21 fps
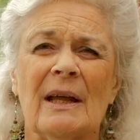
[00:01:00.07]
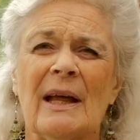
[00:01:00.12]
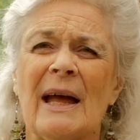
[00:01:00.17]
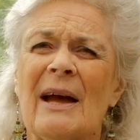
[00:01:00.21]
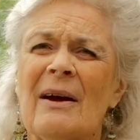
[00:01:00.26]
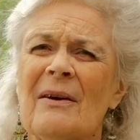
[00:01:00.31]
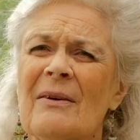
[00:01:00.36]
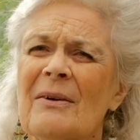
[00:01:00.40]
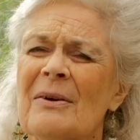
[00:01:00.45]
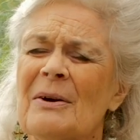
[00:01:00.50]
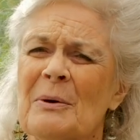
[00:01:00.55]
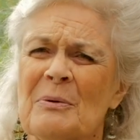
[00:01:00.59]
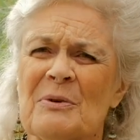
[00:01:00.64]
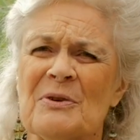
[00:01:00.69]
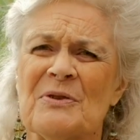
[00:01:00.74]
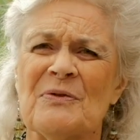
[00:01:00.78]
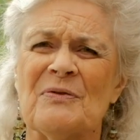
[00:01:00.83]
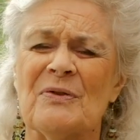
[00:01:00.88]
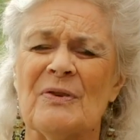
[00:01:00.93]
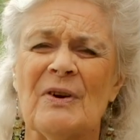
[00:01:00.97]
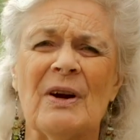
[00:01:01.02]
It
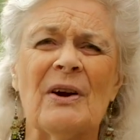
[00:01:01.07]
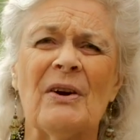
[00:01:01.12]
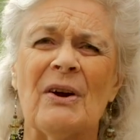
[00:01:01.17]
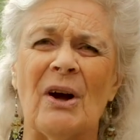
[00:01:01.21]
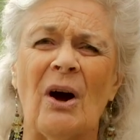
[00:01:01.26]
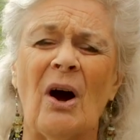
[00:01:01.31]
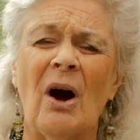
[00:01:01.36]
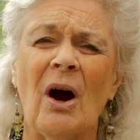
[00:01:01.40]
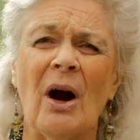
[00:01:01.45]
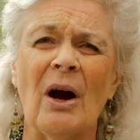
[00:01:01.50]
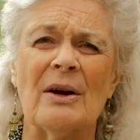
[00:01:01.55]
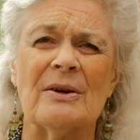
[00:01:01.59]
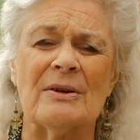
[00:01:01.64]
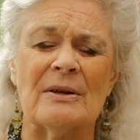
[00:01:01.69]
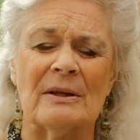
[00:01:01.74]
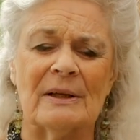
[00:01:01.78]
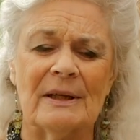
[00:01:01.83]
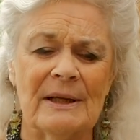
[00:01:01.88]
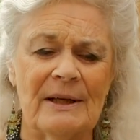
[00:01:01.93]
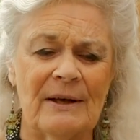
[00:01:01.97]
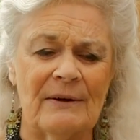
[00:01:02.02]
was very hard
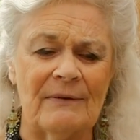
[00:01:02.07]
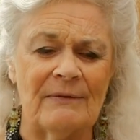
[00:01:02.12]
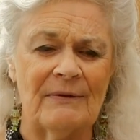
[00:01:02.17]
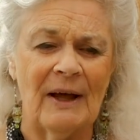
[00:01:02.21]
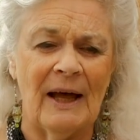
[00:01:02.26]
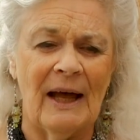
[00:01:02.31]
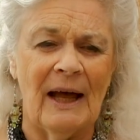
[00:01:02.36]
to live.